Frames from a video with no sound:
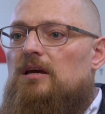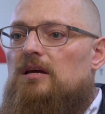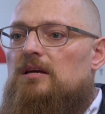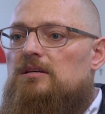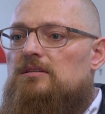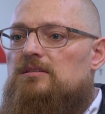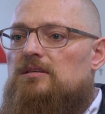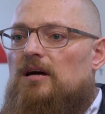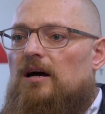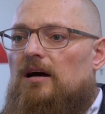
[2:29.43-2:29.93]

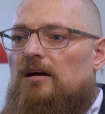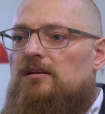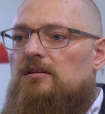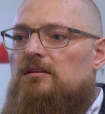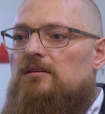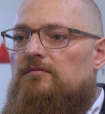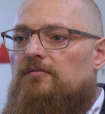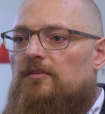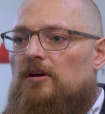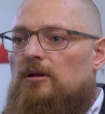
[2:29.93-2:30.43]
is
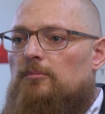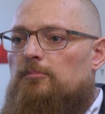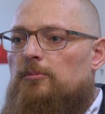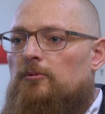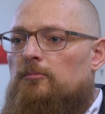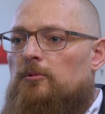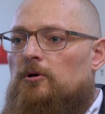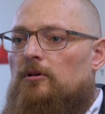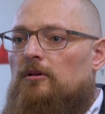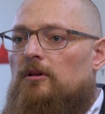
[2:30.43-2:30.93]

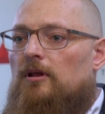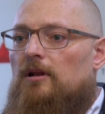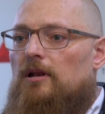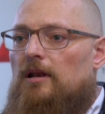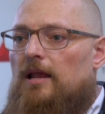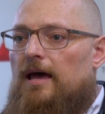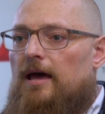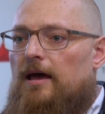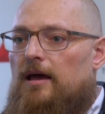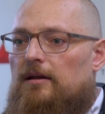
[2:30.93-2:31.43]
undevelopable
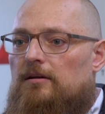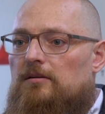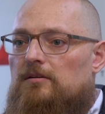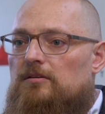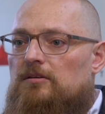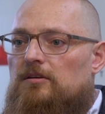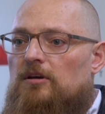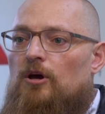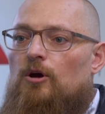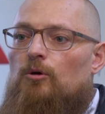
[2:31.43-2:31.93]
land,